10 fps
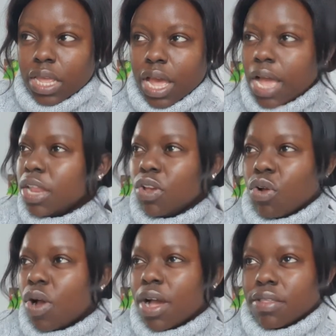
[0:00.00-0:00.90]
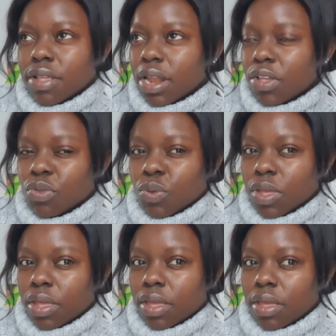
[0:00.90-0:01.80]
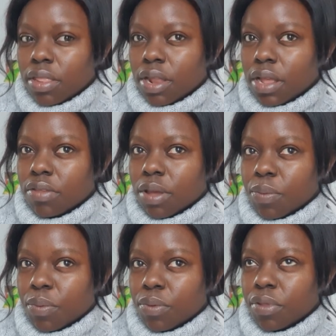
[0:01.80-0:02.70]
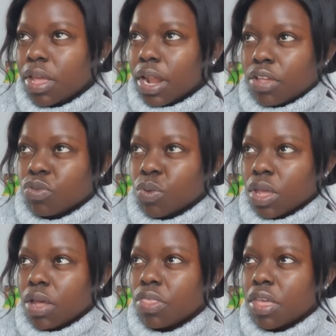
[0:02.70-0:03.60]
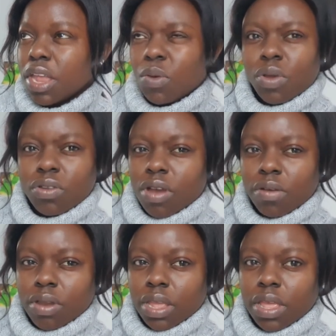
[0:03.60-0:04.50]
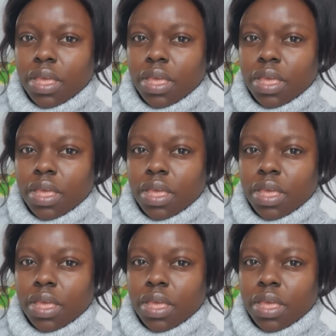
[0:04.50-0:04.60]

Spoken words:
I didn't go Asda last week, last week. I'm thinking I went to Aldi.